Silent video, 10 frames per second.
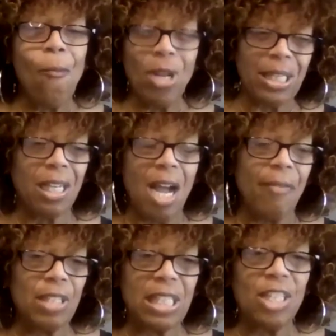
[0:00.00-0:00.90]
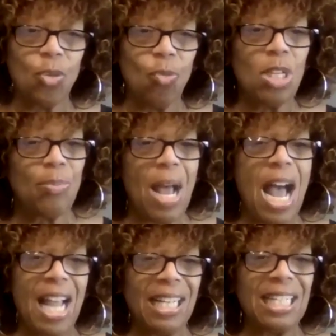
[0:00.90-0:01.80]
what the conversation was
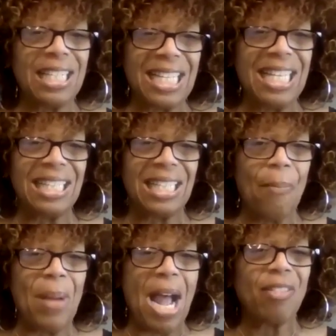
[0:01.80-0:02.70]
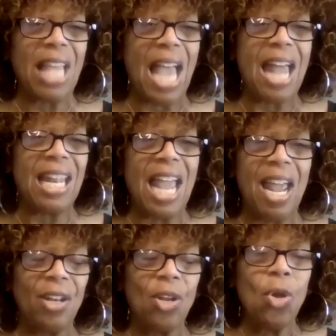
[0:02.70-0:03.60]
behind the scenes about that
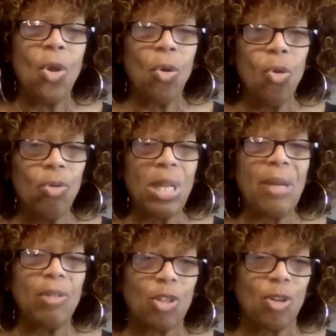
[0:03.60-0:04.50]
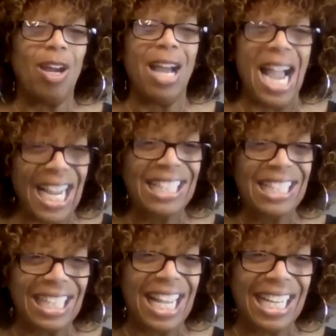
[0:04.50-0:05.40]
and who they were
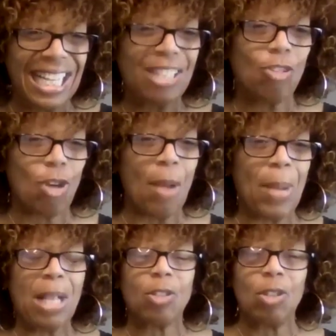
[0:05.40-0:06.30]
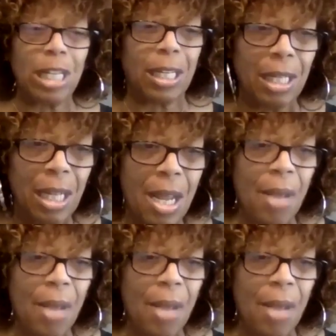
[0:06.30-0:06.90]
trying to like get drop out so they could